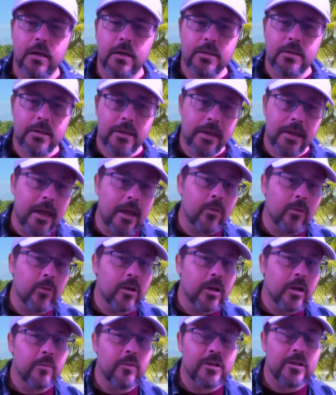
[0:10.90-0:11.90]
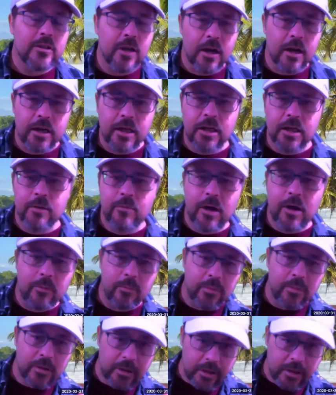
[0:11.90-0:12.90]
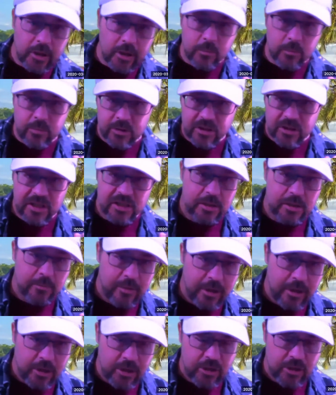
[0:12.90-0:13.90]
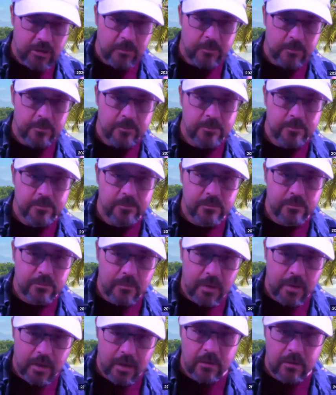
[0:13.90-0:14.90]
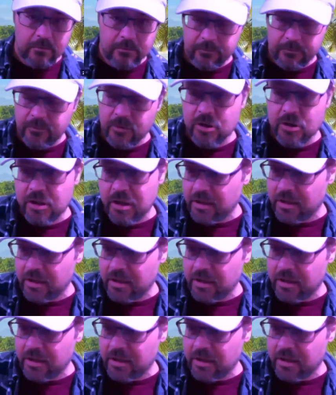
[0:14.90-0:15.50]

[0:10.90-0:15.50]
Today we're going to be talking about political participation. And first I'd